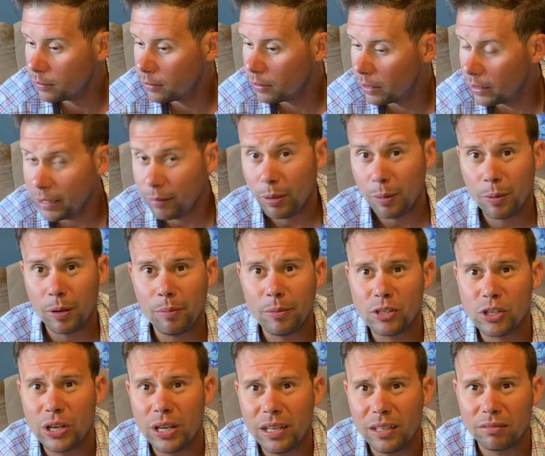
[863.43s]
I think we pretty
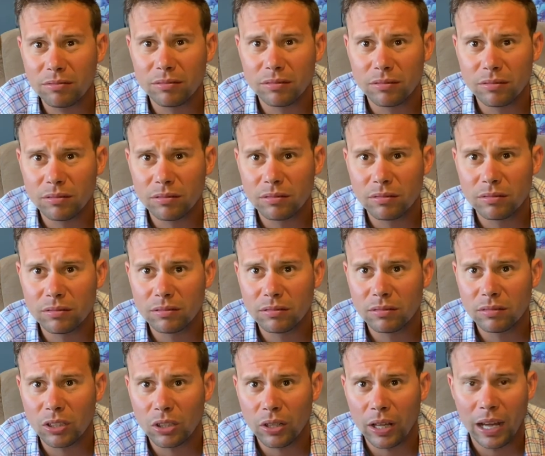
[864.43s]
much hit
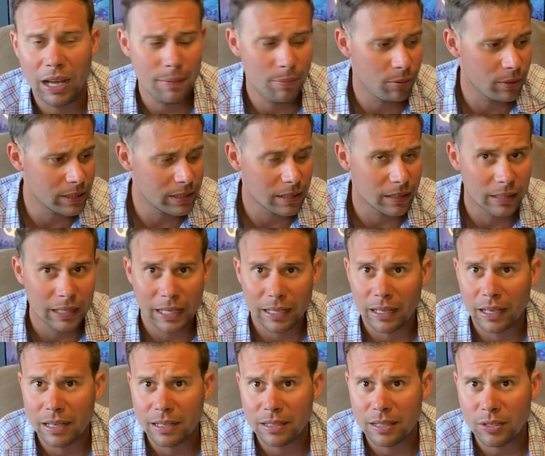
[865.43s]
all the high points on that,
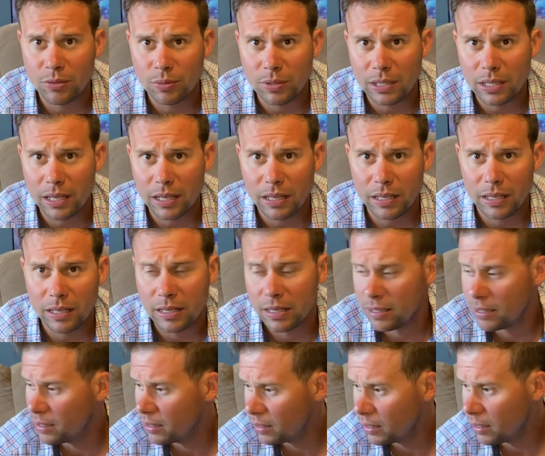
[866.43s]
guys. This was a uh,
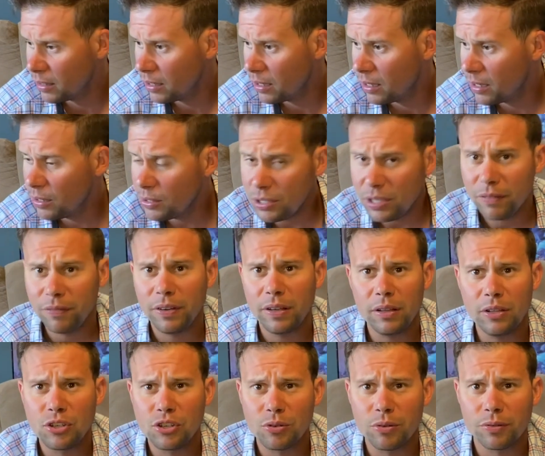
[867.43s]
this is a
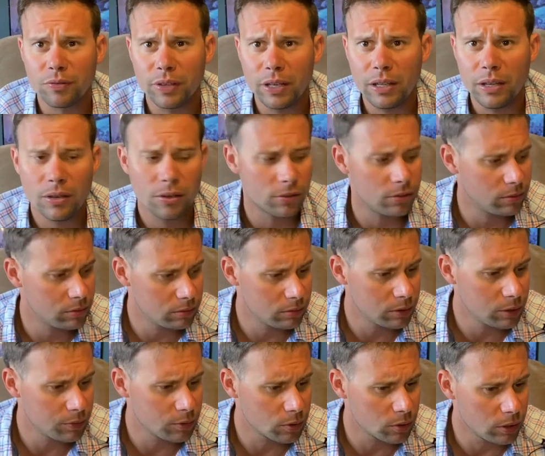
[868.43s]
fairly short video
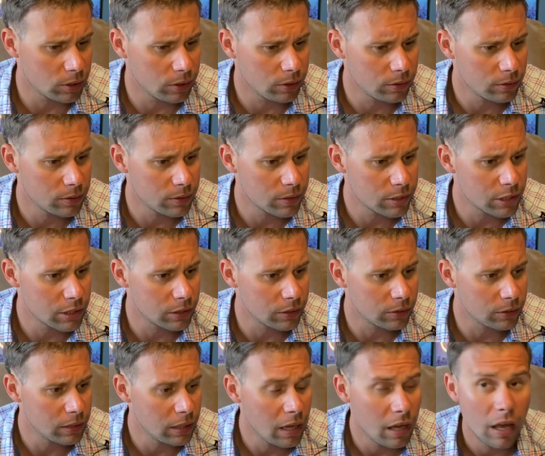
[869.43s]
overall.
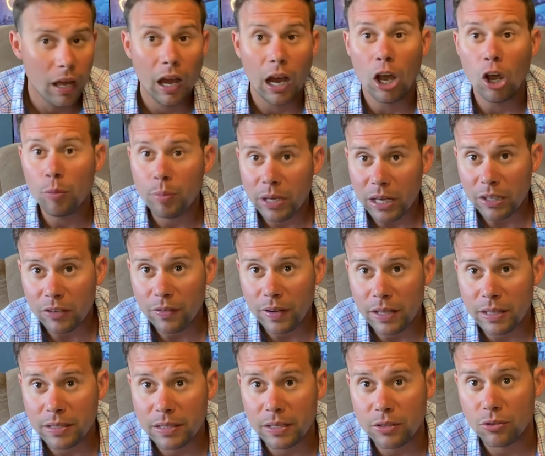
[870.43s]
So I hope you guys
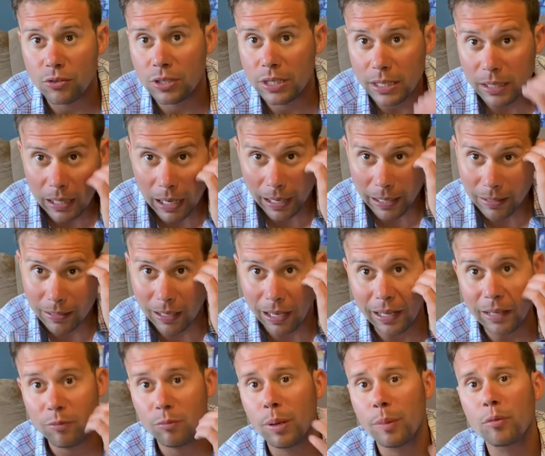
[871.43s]
found this interesting. I,
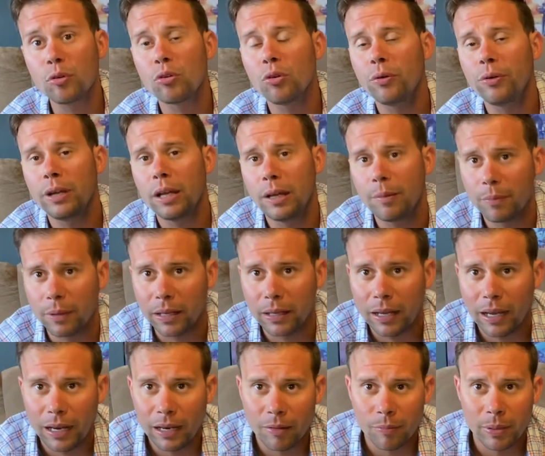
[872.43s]
I remember growing up and
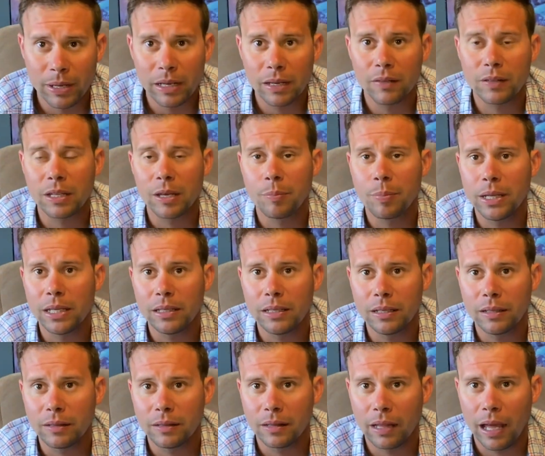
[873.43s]
kind of being of the
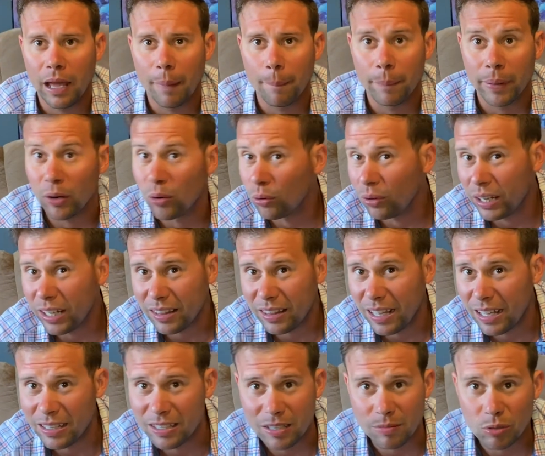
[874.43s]
opinion that barrel length
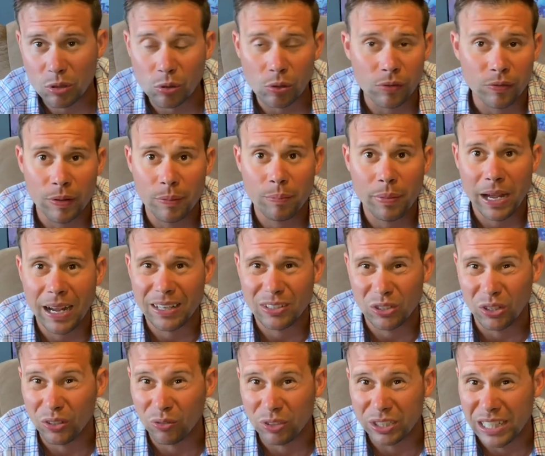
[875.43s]
has some sort of
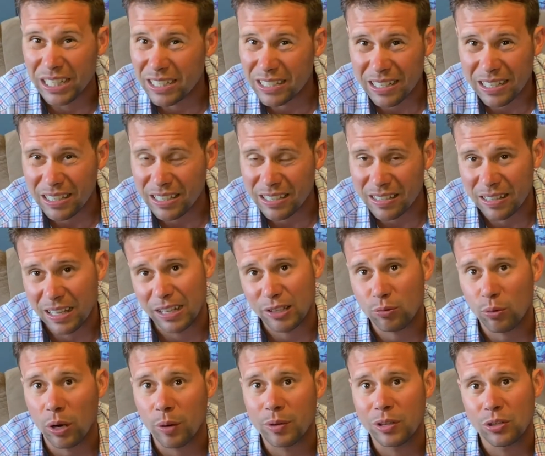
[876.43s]
impact on distance, and
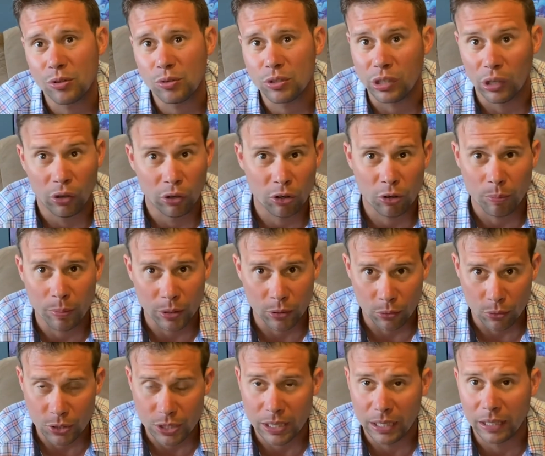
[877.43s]
that's why we use longer
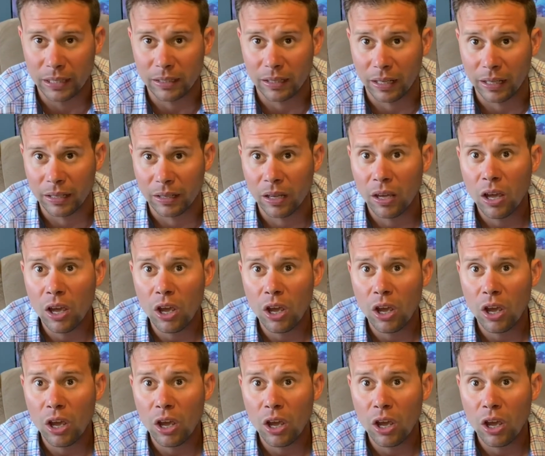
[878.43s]
barrels to hunt like